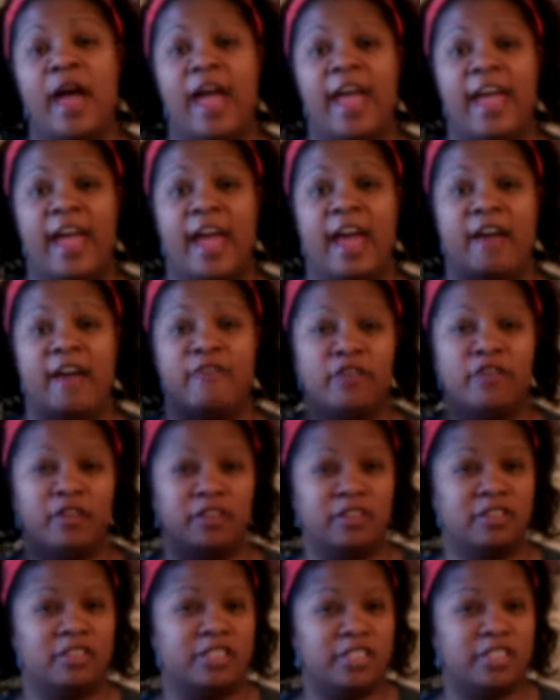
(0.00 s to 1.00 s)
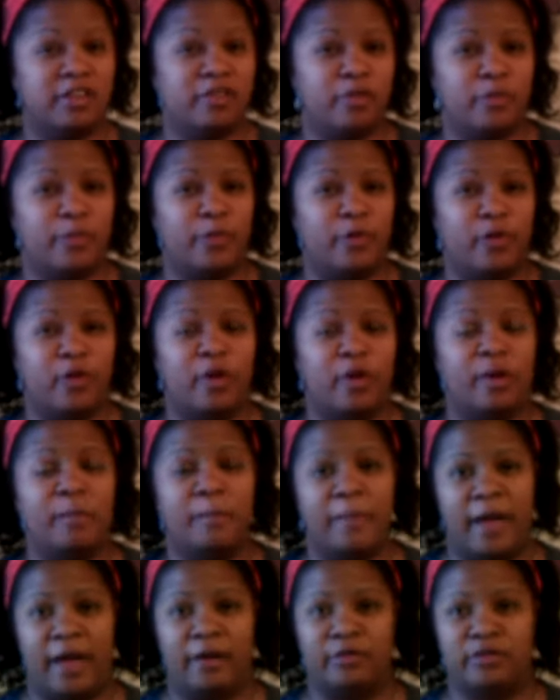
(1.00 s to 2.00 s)
I have a considerable
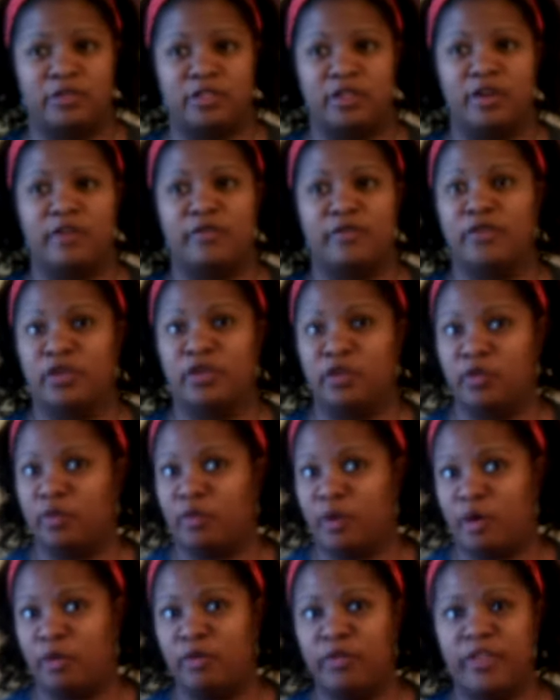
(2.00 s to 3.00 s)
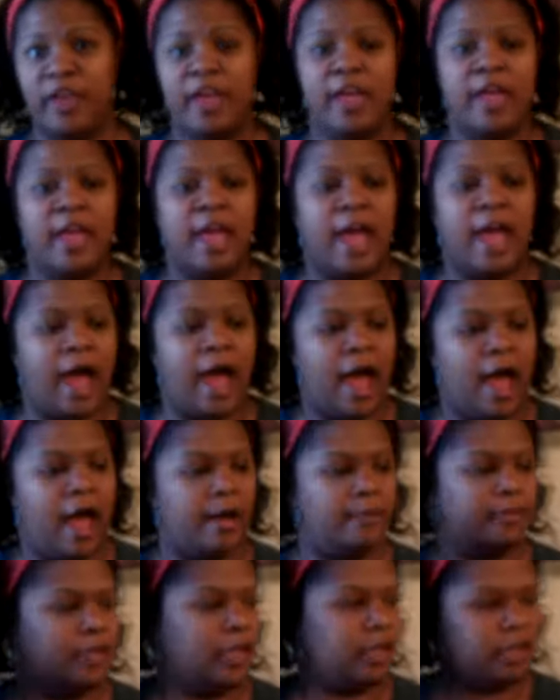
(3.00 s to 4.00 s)
amount of new growth.
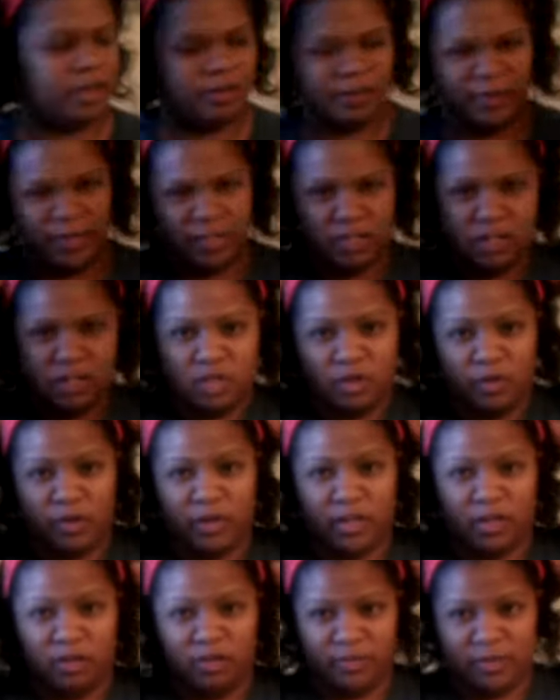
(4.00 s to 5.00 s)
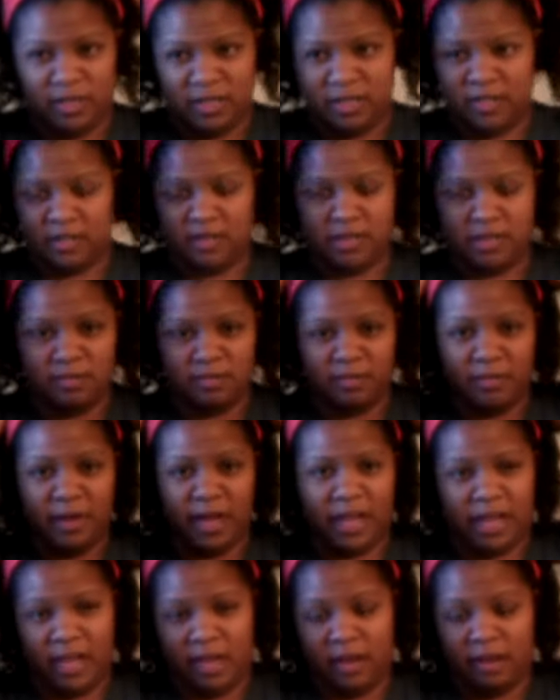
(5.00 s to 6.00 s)
I'm not going to be showing you because
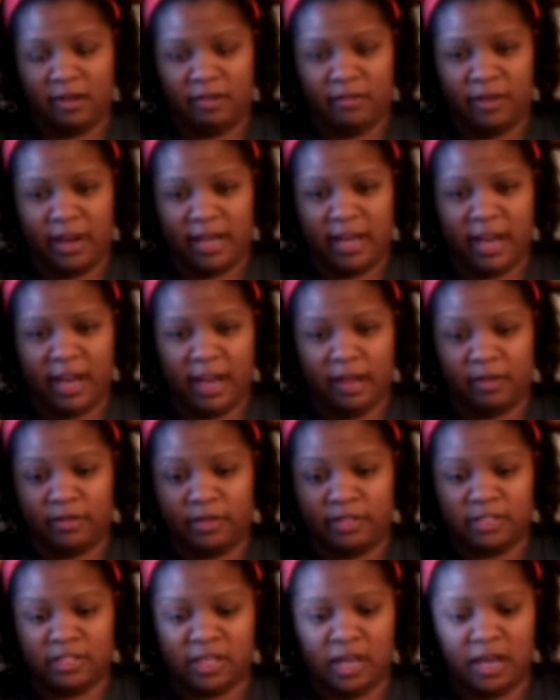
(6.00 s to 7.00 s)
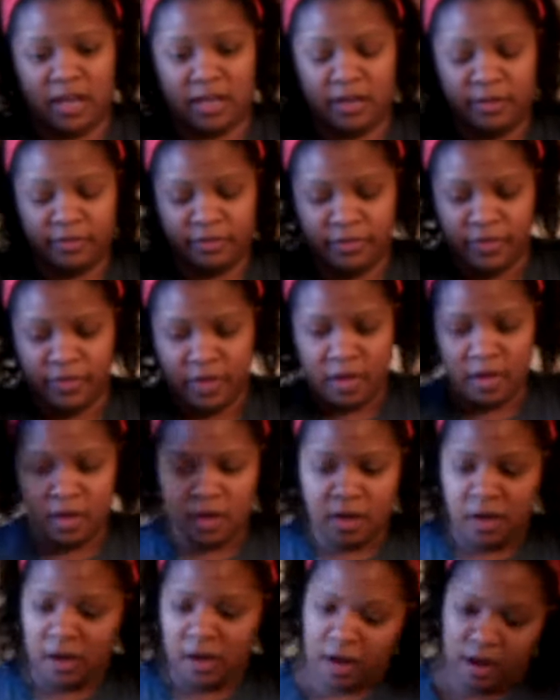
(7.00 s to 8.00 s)
my hair right now, it's kind of
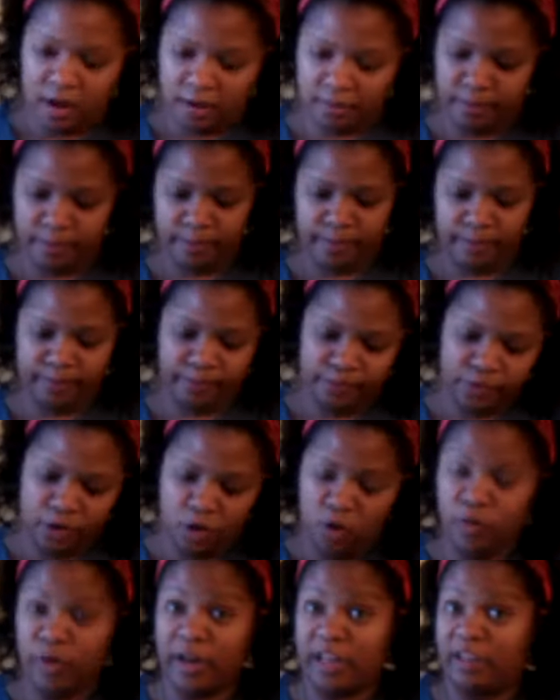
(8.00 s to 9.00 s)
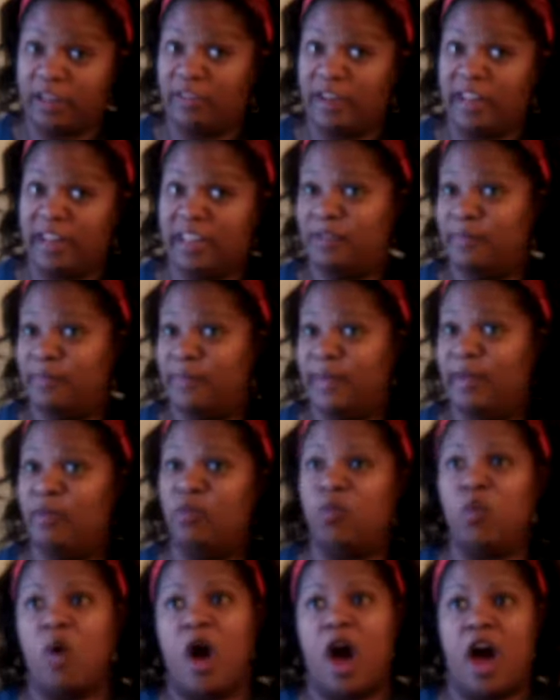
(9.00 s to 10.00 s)
already ready to be
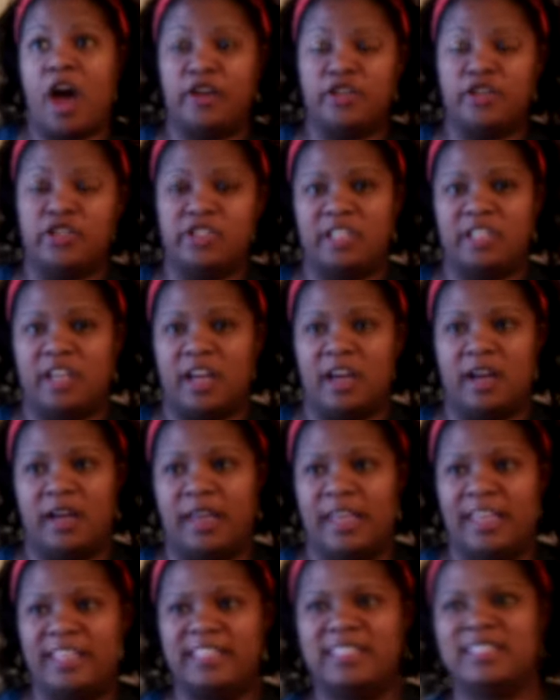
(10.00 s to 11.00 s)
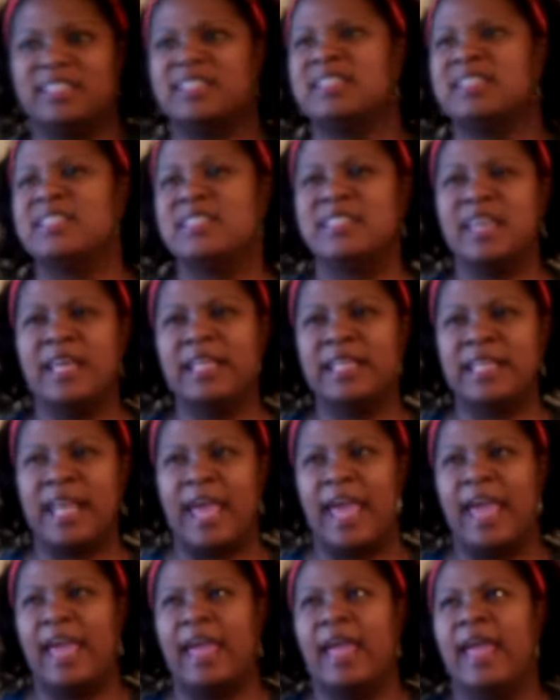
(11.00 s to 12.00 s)
washed. It's a
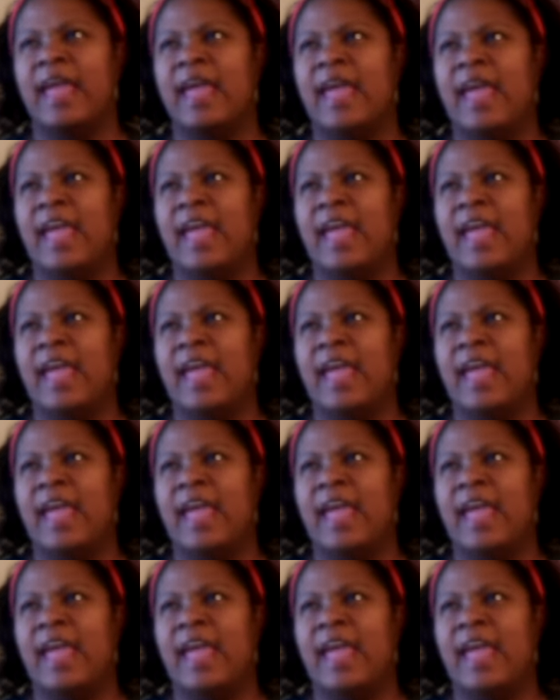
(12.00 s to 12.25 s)
Sunday,